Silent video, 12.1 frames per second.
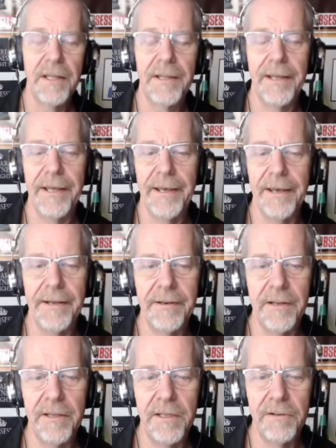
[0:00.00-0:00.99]
And
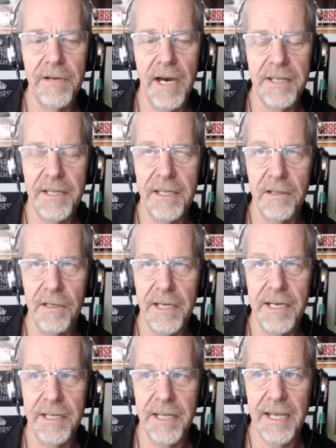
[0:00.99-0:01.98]
you got the
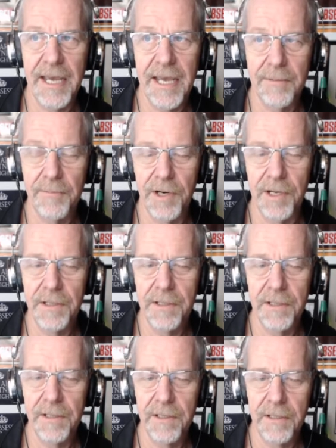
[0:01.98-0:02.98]
looking at the camera,
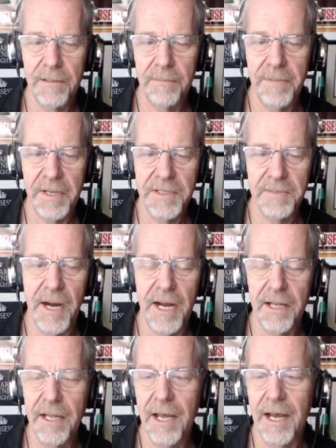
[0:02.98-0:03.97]
big
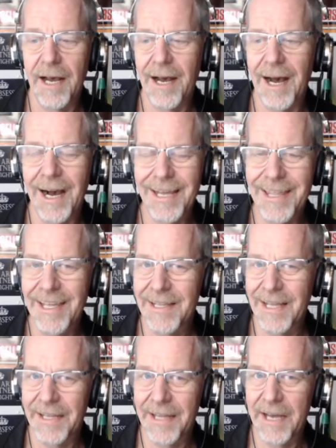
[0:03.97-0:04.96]
smile. I think
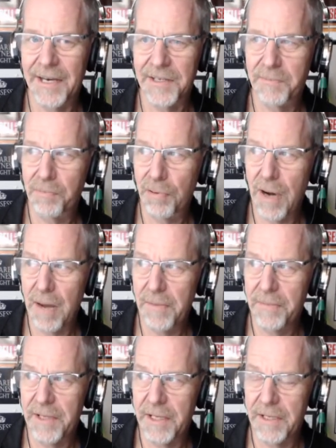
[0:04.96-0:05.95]
that is
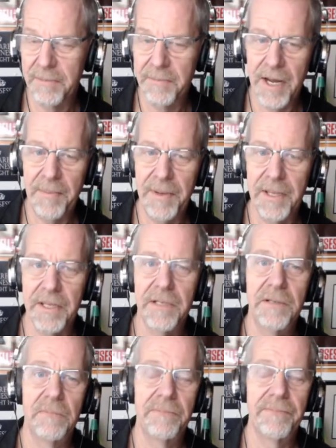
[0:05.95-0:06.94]
probably, in my
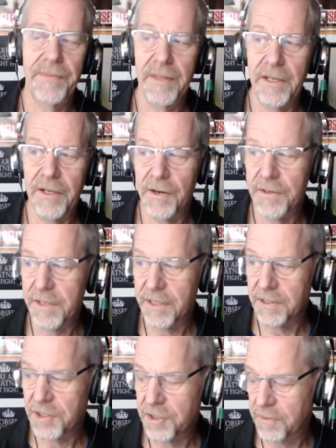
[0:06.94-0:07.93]
opinion, you
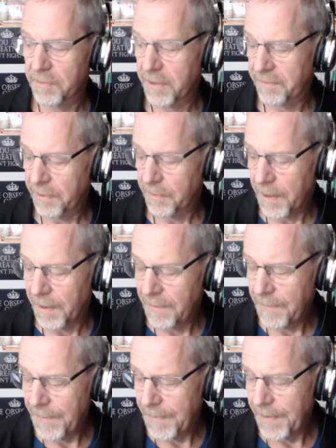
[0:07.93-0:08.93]
can shoot me if you want,
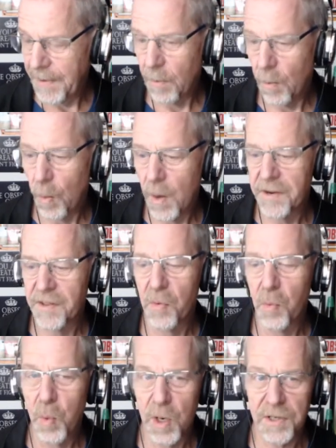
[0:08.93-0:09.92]
one of the
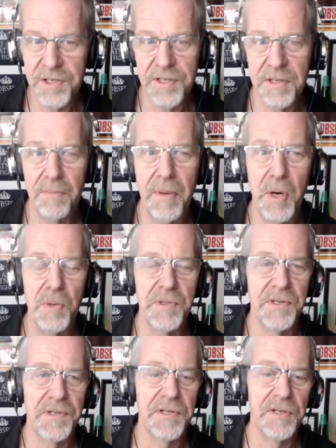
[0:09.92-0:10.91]
worst
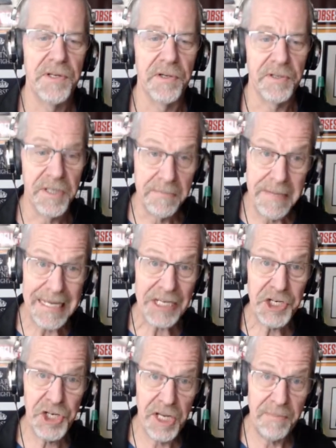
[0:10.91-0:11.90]
poses to do. To me, it
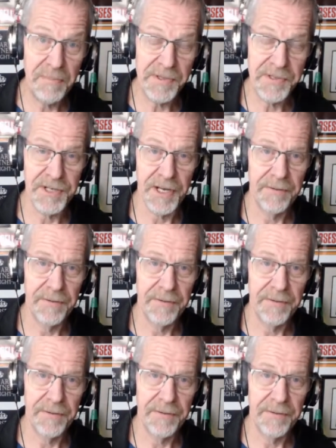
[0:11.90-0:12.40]
cheapens it.